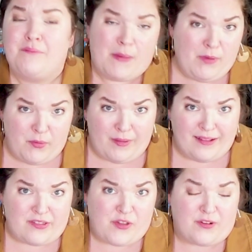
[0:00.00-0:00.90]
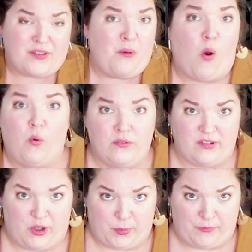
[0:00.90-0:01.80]
Maybe you realize that there are some holes
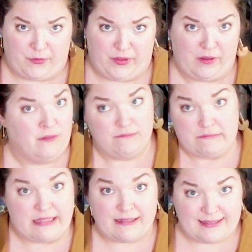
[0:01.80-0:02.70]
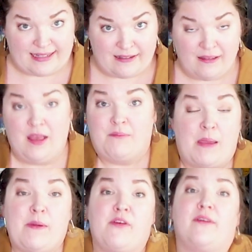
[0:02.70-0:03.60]
in your portfolio. Guilty.
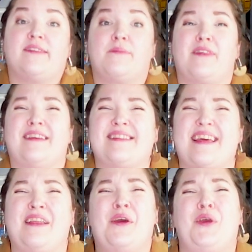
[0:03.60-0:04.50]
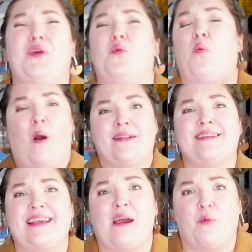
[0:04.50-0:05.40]
Maybe there are some things that you want
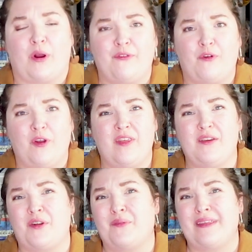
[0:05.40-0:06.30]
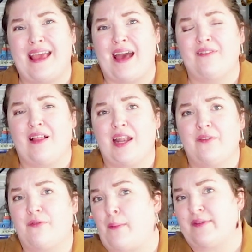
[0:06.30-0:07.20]
to get work for that you don't really have a lot
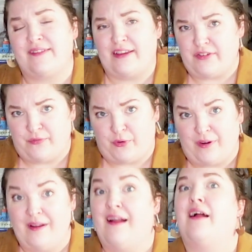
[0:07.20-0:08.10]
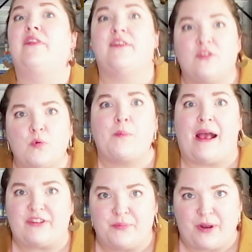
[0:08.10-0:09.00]
of representation for. This is where
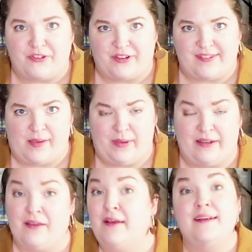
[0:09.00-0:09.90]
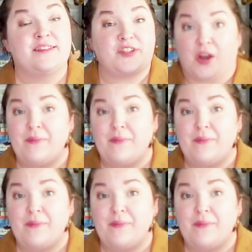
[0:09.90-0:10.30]
passion projects come in. Start